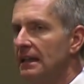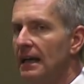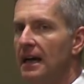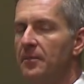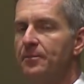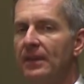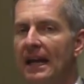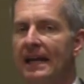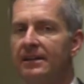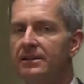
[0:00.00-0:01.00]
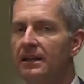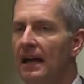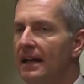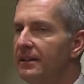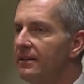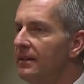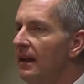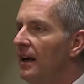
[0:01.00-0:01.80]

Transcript: Um, and and